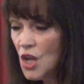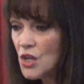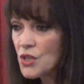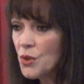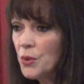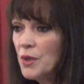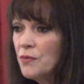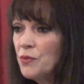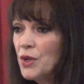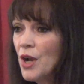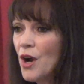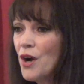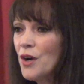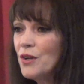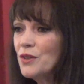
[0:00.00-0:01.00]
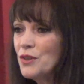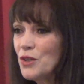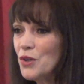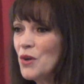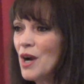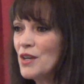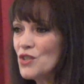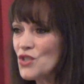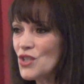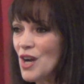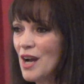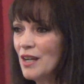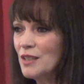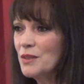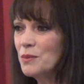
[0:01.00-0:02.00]
So if we are the Christ
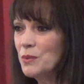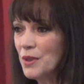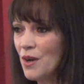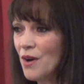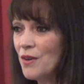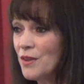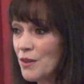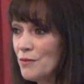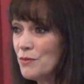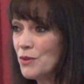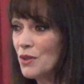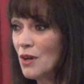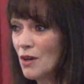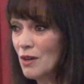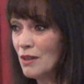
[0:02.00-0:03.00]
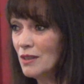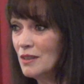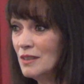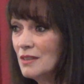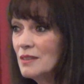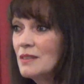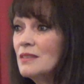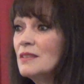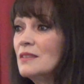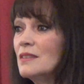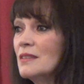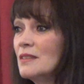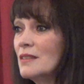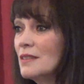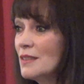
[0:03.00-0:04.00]
child, we are therefore all
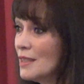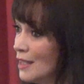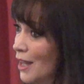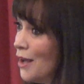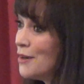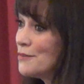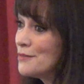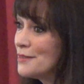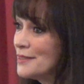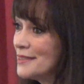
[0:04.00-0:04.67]
love.